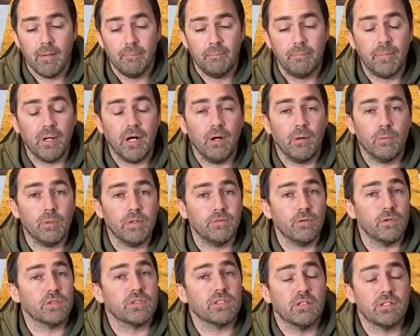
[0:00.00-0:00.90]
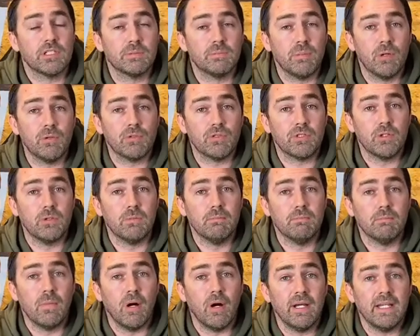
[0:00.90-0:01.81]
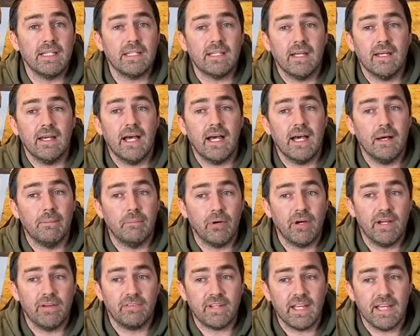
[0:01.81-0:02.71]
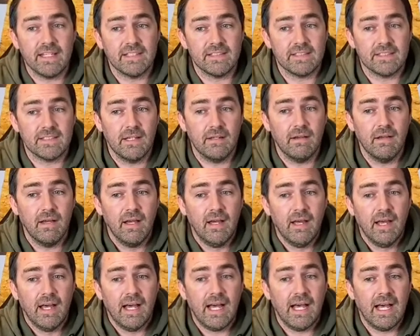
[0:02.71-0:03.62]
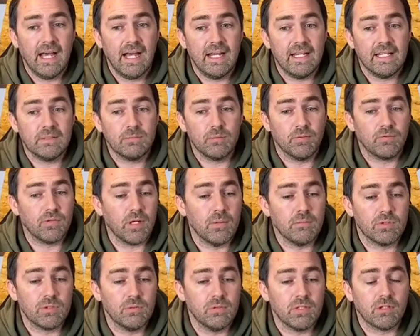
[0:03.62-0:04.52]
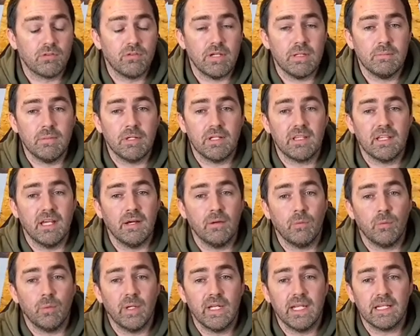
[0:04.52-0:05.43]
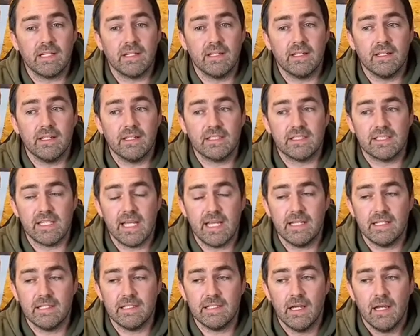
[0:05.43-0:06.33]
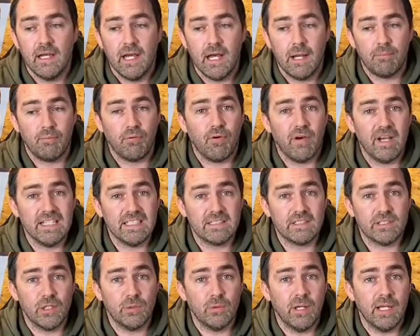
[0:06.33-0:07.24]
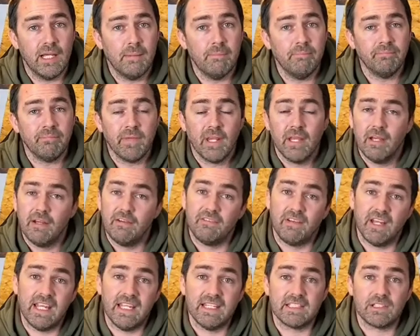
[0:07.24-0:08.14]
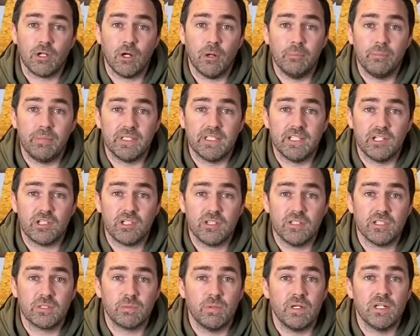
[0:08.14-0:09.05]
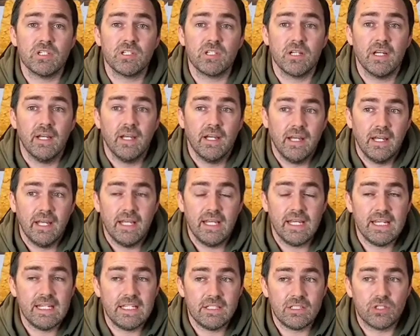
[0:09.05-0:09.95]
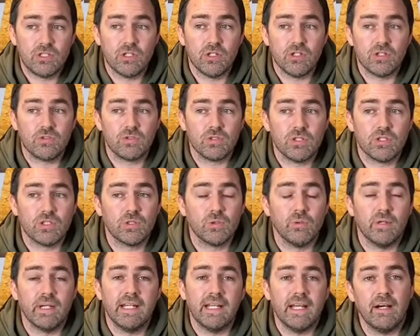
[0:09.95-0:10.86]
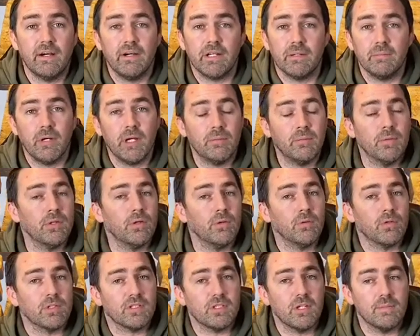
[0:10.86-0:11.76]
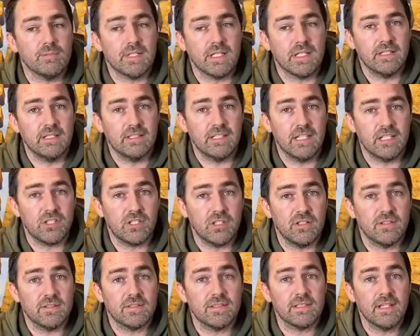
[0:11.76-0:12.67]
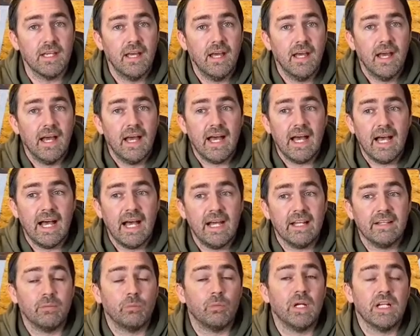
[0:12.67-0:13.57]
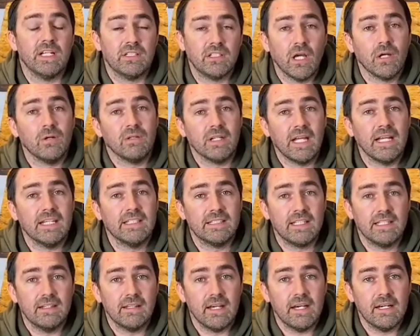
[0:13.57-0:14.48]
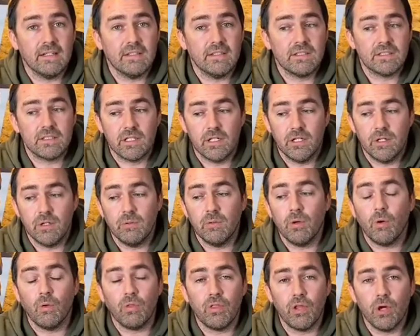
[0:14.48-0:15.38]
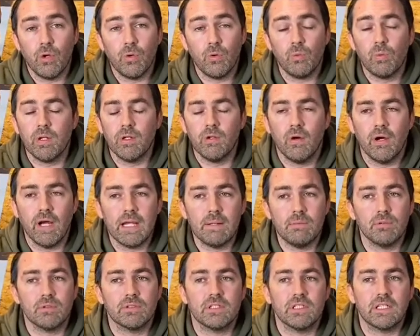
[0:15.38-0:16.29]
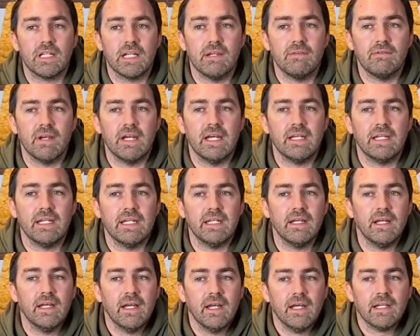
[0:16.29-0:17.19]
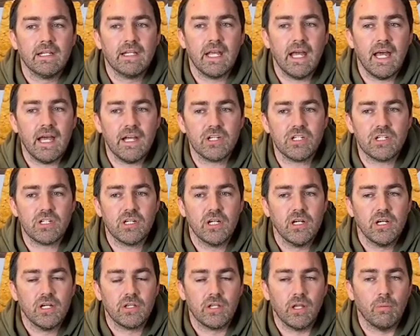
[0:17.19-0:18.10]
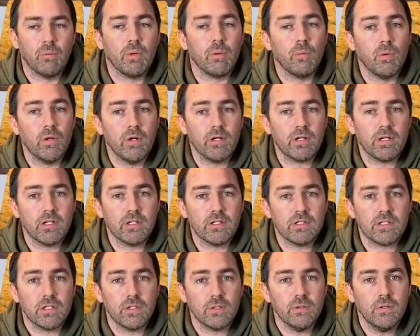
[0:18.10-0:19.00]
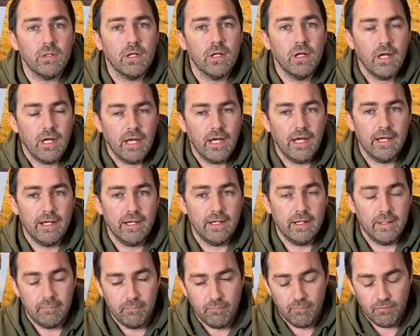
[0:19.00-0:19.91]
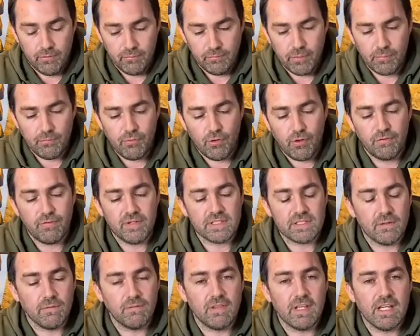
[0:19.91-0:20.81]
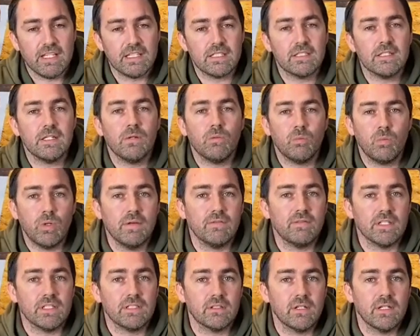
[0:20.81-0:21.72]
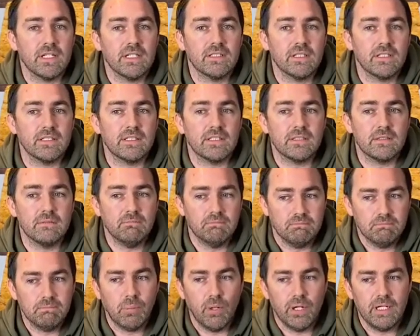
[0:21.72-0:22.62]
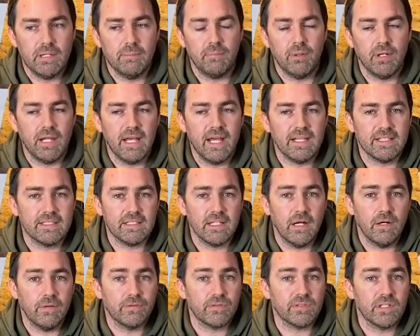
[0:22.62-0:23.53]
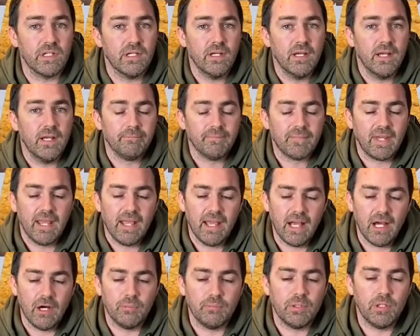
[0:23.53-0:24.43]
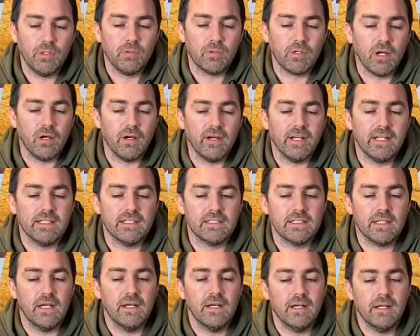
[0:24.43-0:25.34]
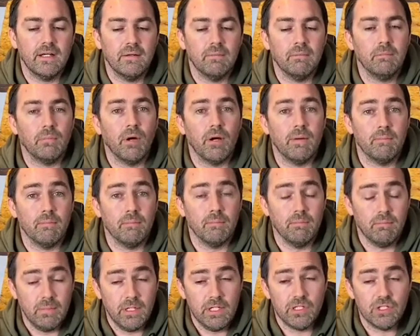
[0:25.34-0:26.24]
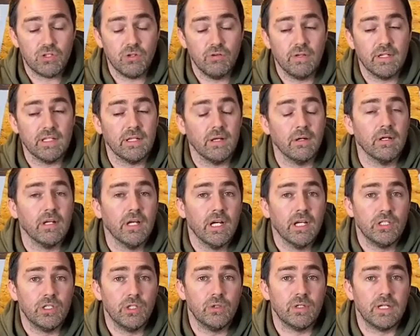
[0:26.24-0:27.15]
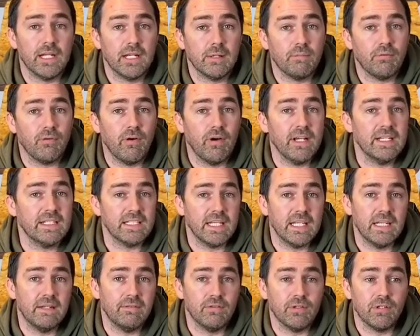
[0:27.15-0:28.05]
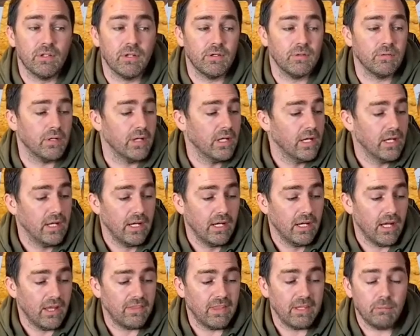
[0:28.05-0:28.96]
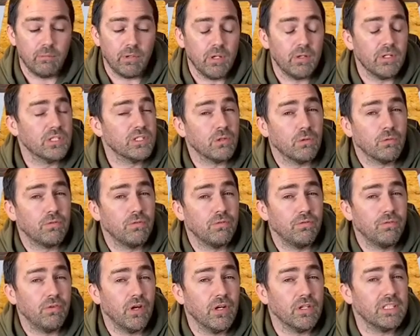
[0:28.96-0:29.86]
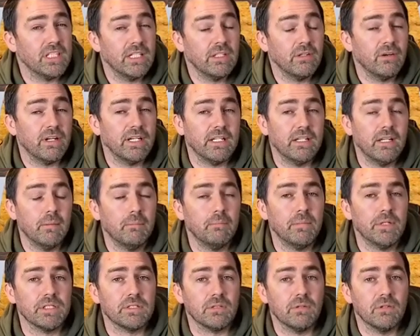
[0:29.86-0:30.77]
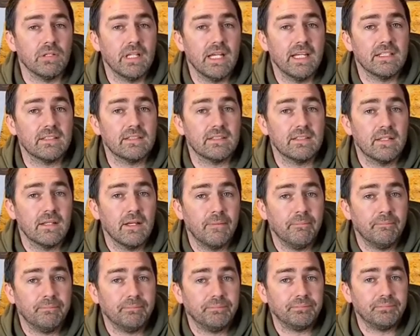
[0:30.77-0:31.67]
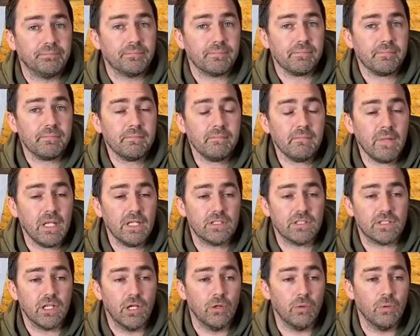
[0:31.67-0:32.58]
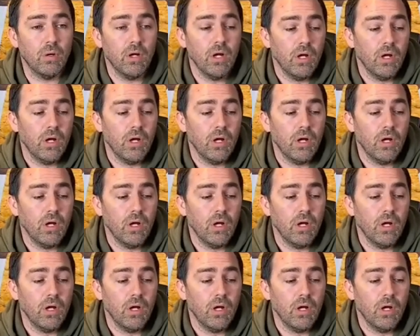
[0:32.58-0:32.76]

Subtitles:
But we've also spoke to Mike at A Bite of Cancer, and we've come to an agreement that we're going to send a prize to him for his competitions, which he's just sorting out at the moment, all the terms and conditions, and we're donating that. So although we're not able to give any cash that we were going to do from the profits of this, we've decided to bite the bullet ourselves, help you guys by ensuring that you get the prize, even though I think we only sold 39 numbers on this. So